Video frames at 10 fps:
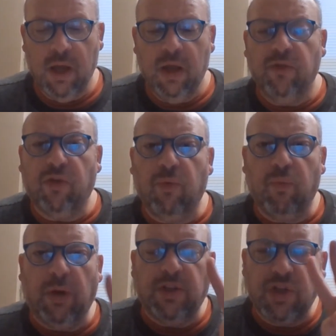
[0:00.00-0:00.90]
So,
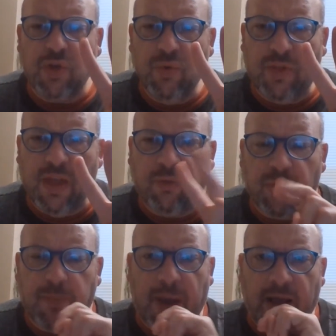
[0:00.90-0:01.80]
what two things were
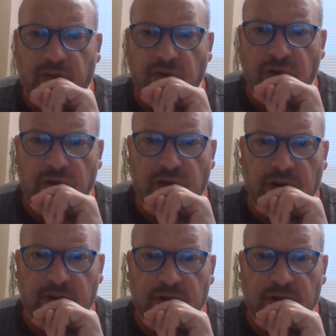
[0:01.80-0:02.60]
the passengers just